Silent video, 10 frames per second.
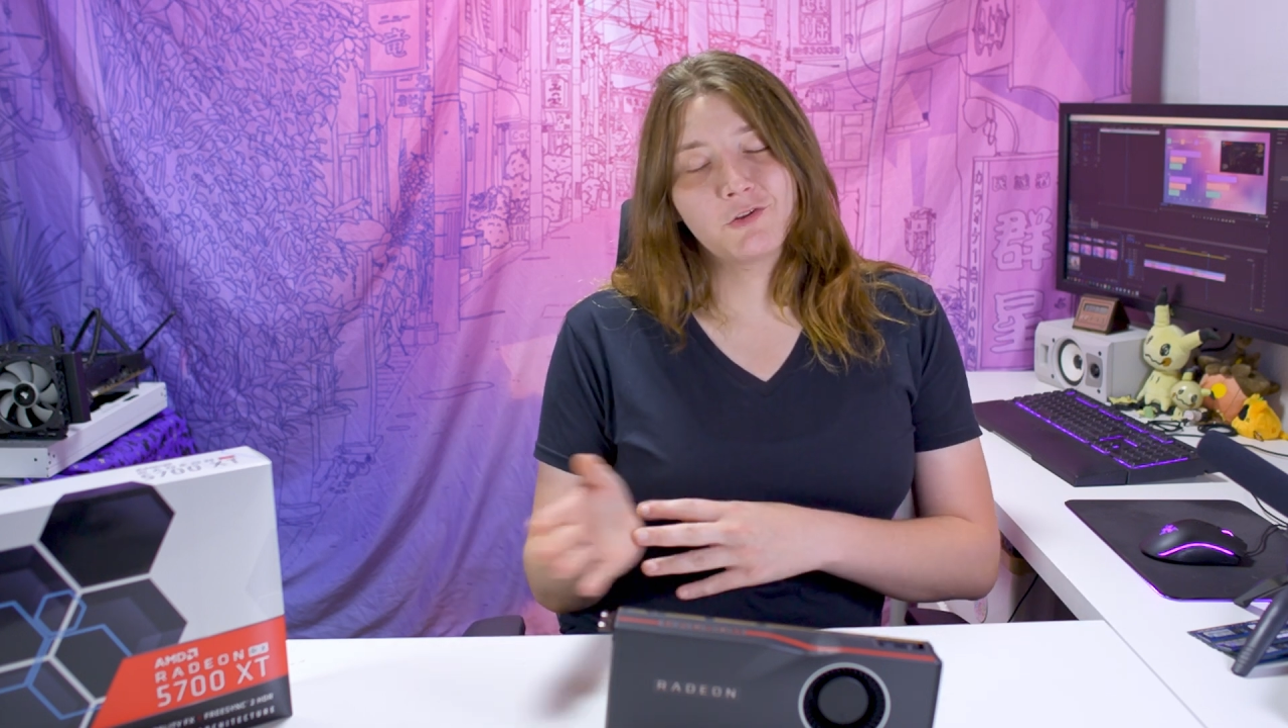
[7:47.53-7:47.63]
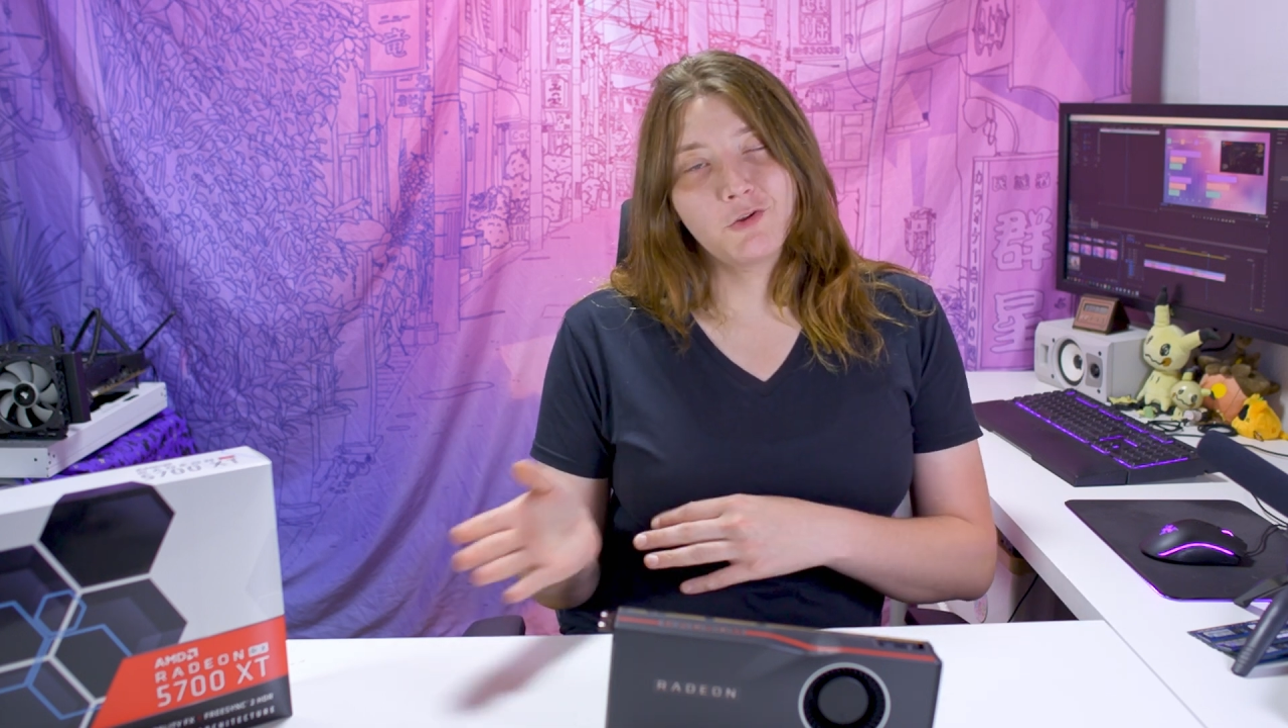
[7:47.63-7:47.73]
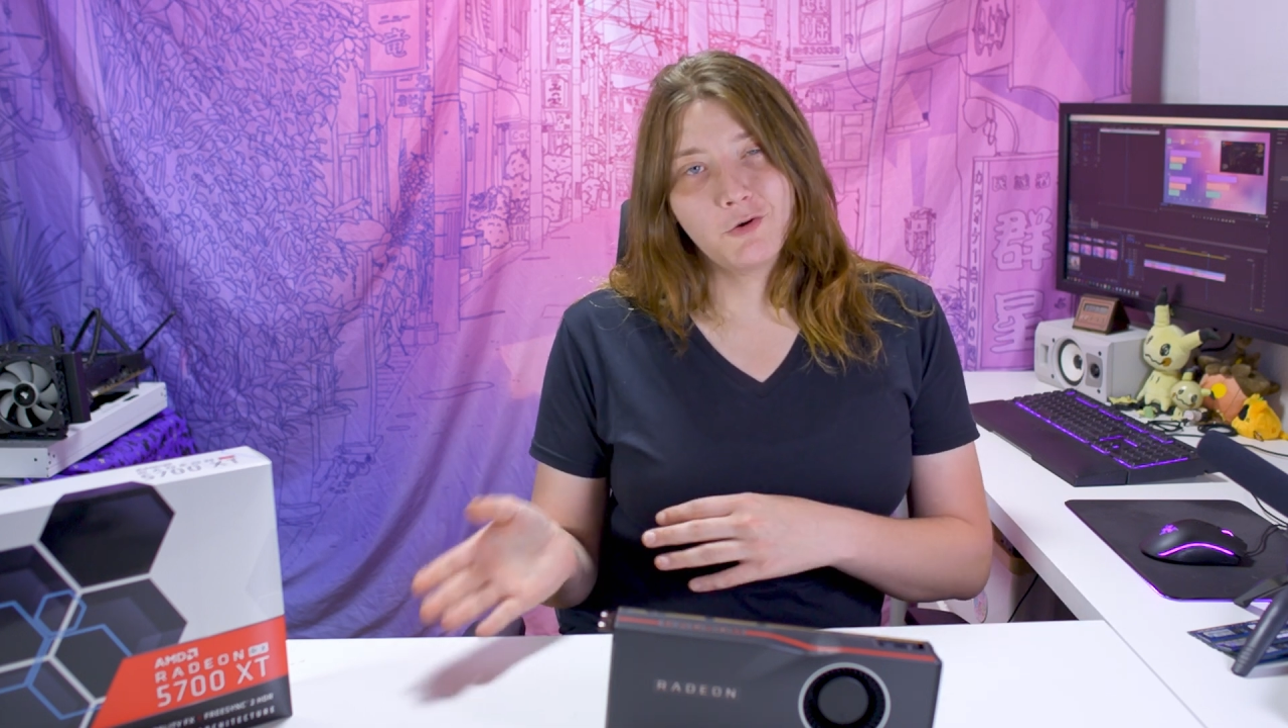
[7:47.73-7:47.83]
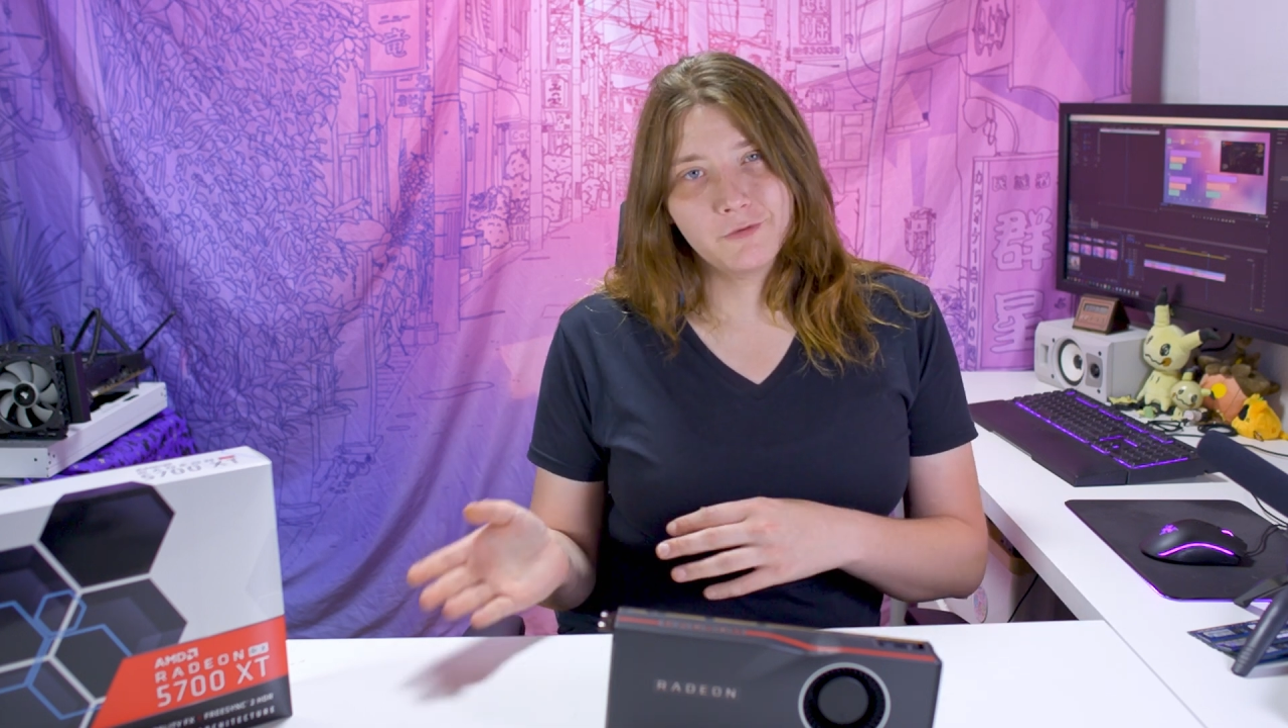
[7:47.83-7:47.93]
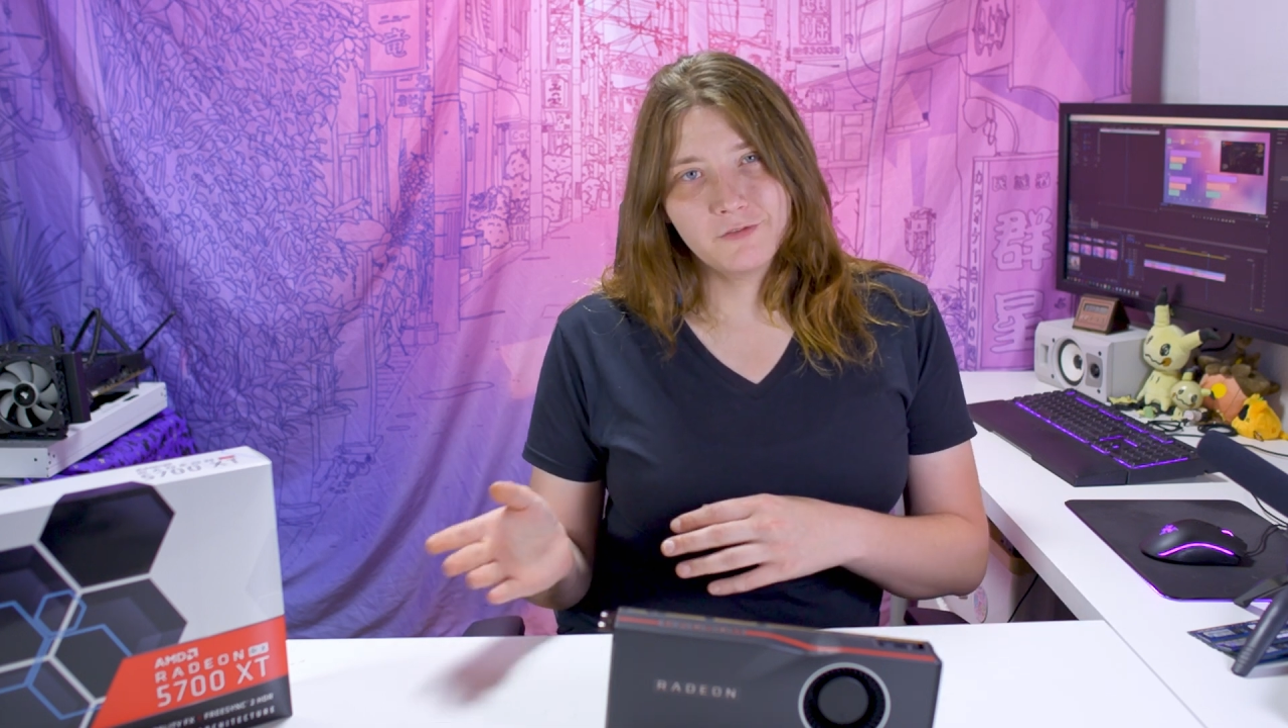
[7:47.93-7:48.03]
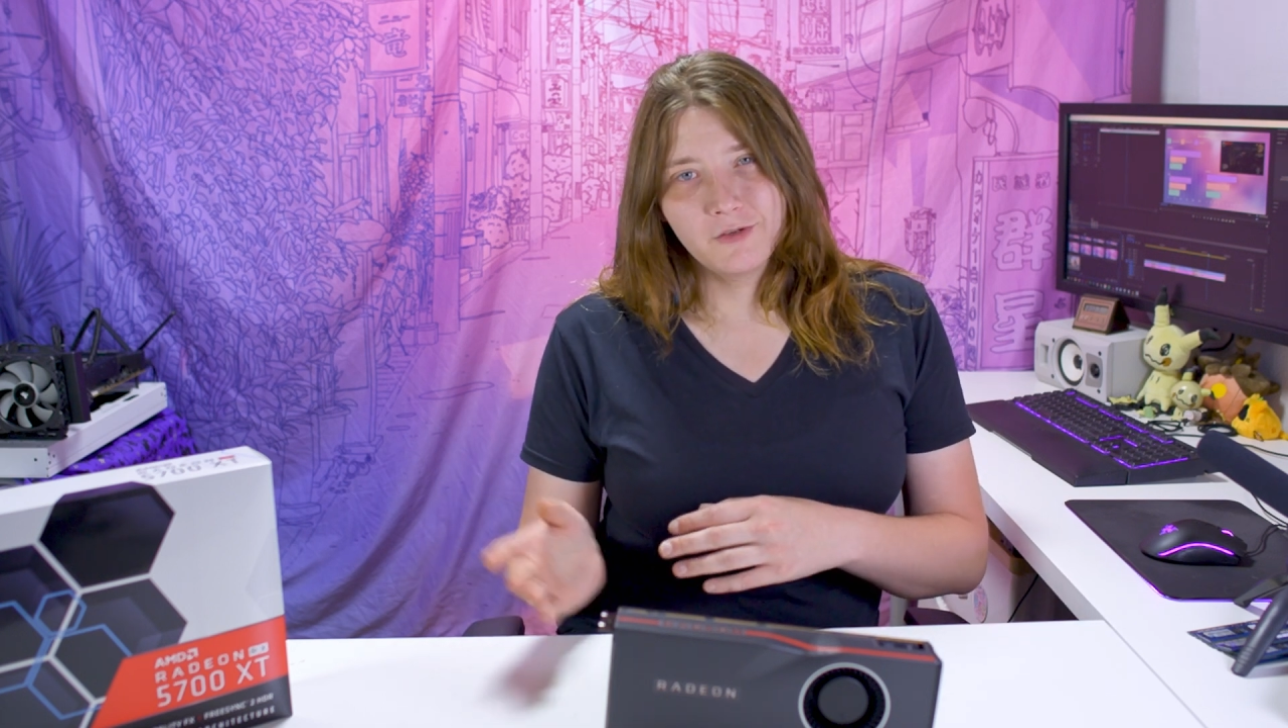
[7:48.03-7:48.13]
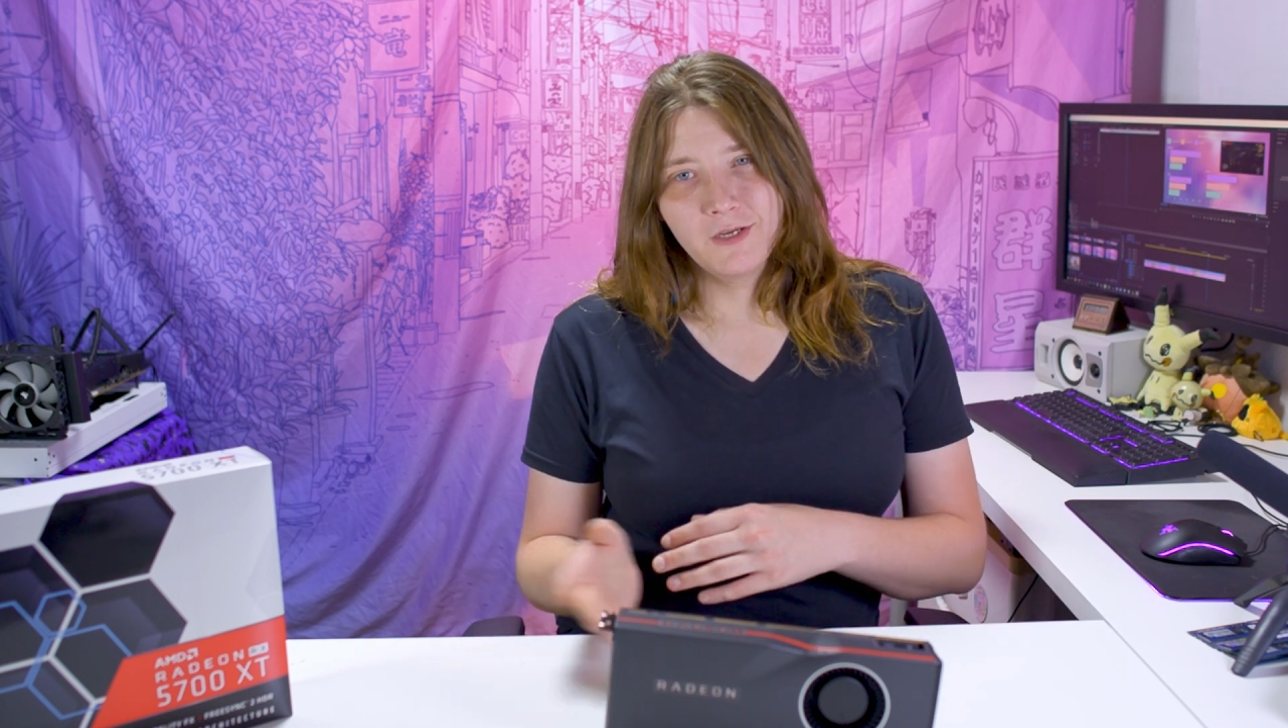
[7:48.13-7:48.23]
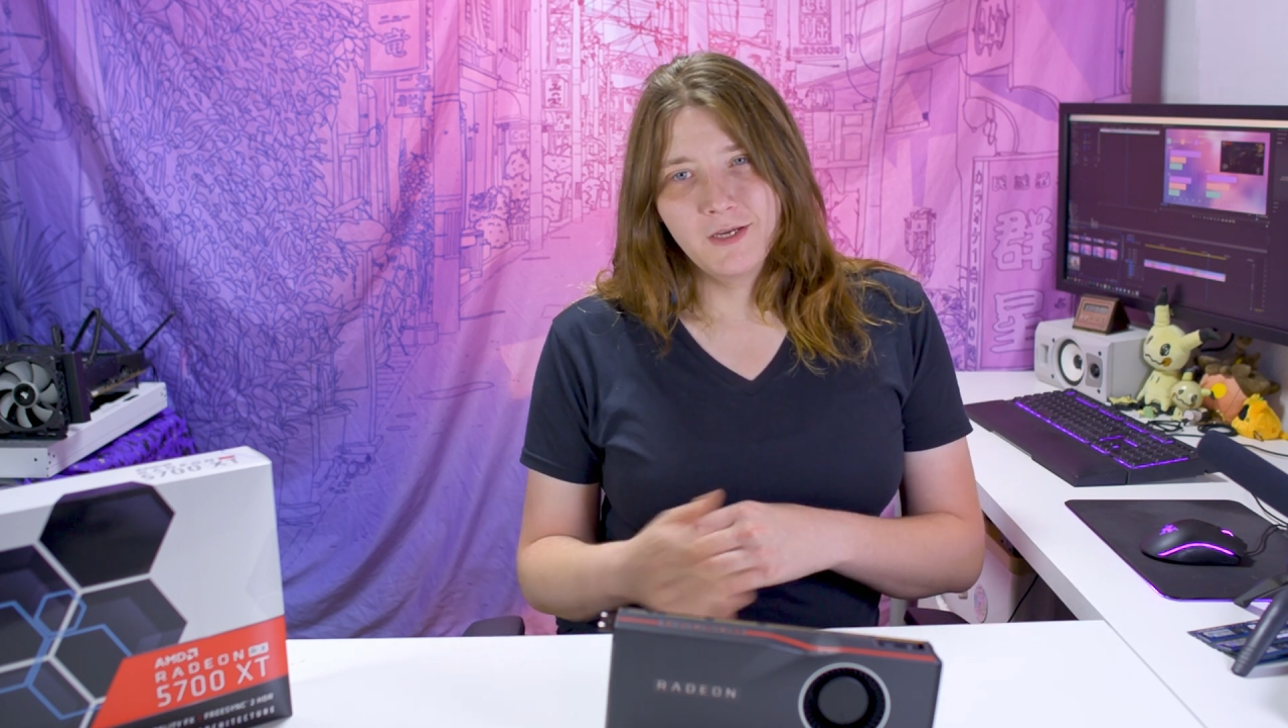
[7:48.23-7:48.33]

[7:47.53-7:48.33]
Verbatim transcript: of those.